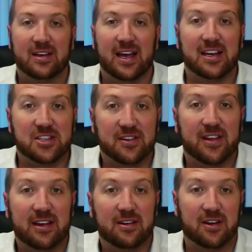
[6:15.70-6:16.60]
And so
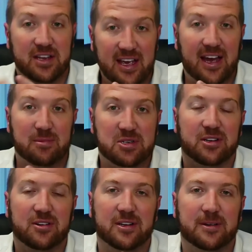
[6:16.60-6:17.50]
they're going, yeah,
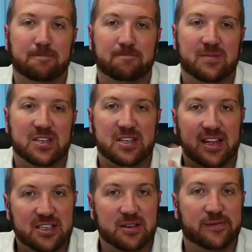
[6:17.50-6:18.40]
absolutely. So
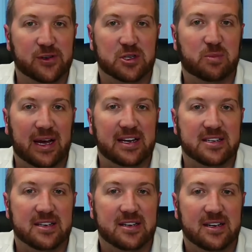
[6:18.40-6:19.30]
that's the first
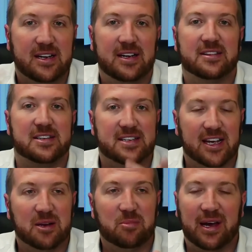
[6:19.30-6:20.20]
pace. The
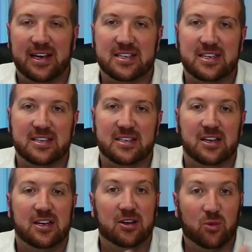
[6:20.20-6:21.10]
second pace is,
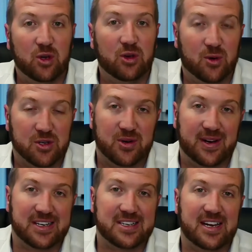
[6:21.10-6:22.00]
well, you also
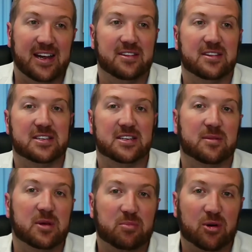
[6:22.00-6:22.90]
understand that this is going
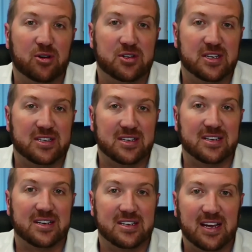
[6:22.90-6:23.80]
to be a process that's
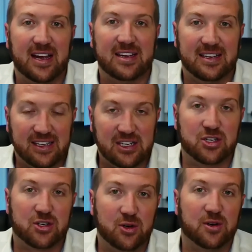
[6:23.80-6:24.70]
going to take at
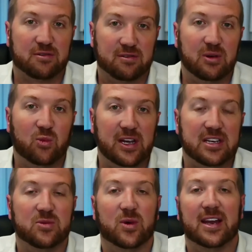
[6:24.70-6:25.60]
least 2 to 3
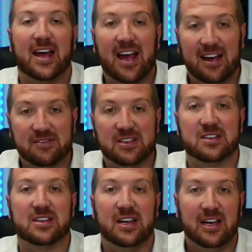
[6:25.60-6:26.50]
weeks, and we're going to have
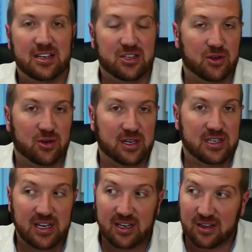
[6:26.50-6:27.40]
to
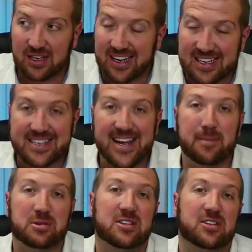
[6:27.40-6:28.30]
continually
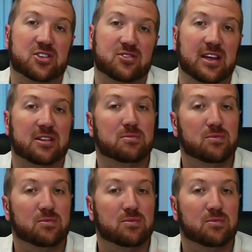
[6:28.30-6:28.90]
adapt to this strength.